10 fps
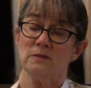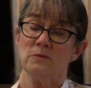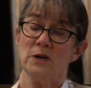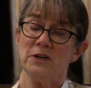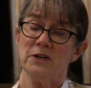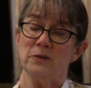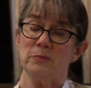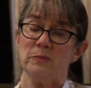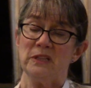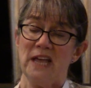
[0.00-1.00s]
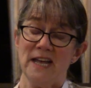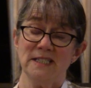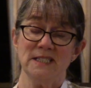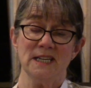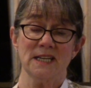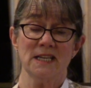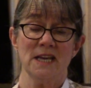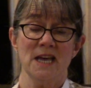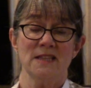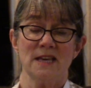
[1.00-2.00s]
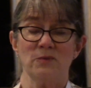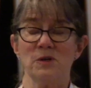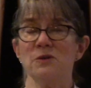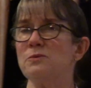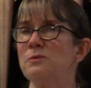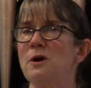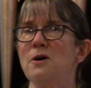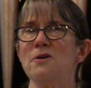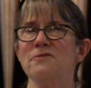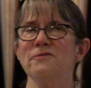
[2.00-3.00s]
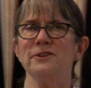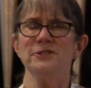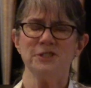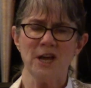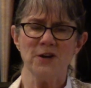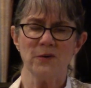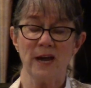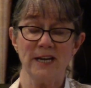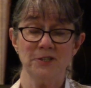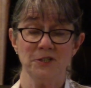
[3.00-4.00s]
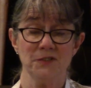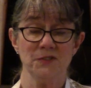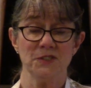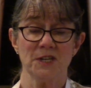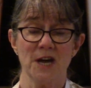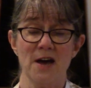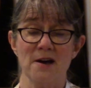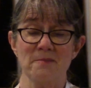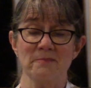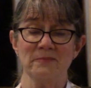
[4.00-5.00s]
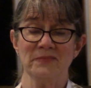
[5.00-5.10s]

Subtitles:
What are you planting that will grow for generations to come?